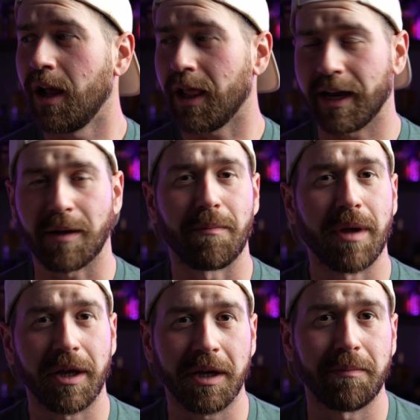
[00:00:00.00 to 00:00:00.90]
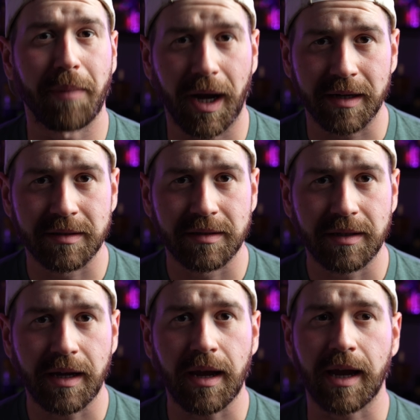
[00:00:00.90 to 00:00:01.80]
like $1,000,000
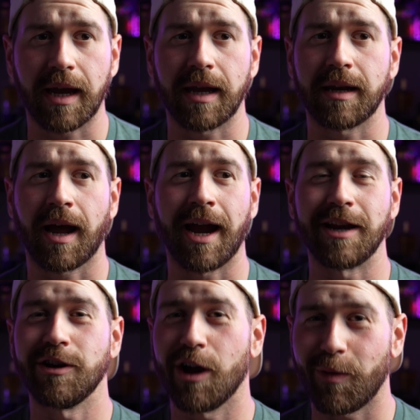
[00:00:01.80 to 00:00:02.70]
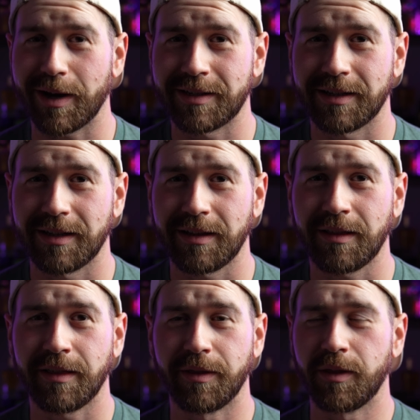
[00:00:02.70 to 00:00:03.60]
and I know it.
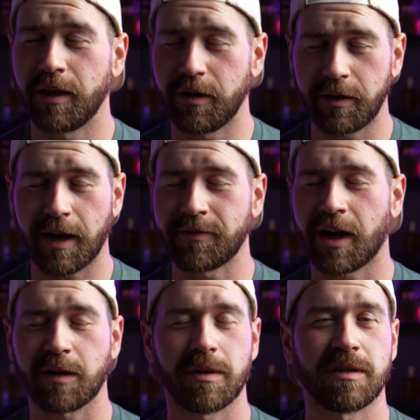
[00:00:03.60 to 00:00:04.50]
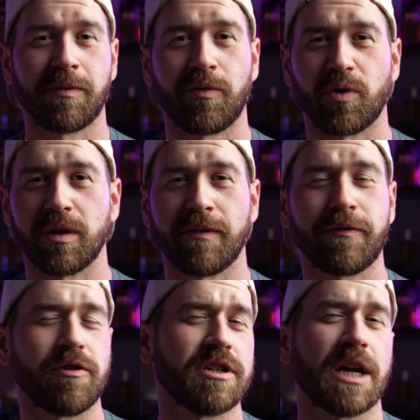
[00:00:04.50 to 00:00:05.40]
Literally, I've talked about this before. The
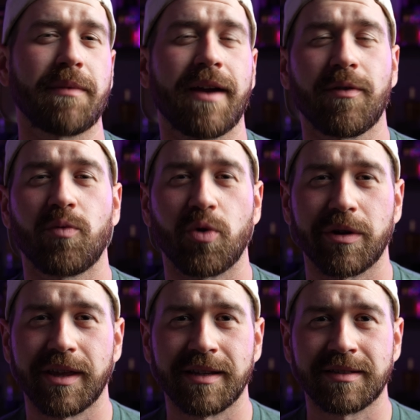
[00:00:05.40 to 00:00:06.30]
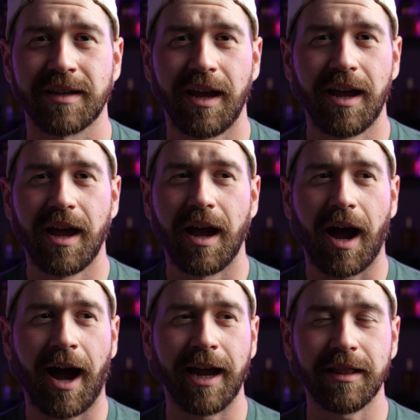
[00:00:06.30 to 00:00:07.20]
first time I ever wore this,
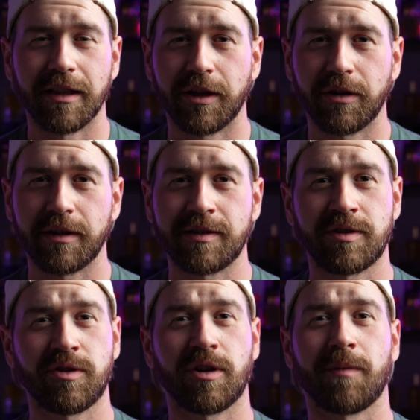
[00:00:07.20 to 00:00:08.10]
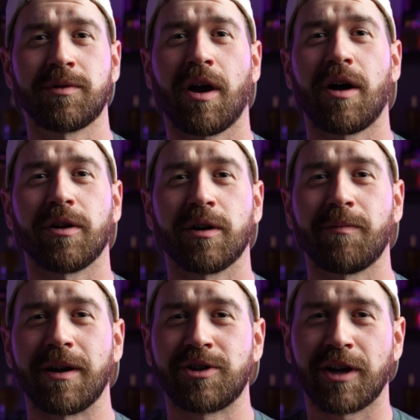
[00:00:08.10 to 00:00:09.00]
I literally stood up taller,
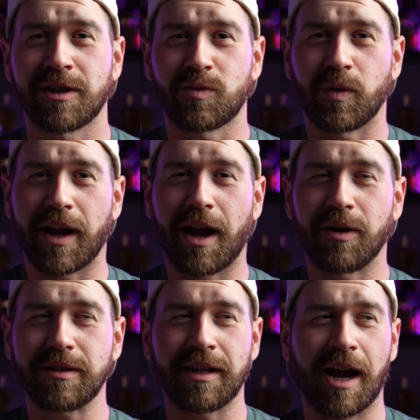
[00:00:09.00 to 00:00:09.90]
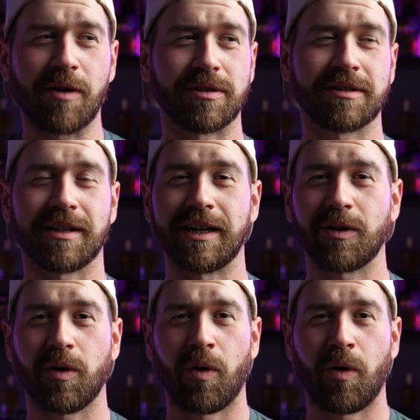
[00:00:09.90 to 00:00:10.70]
my chest went out, and I was just like,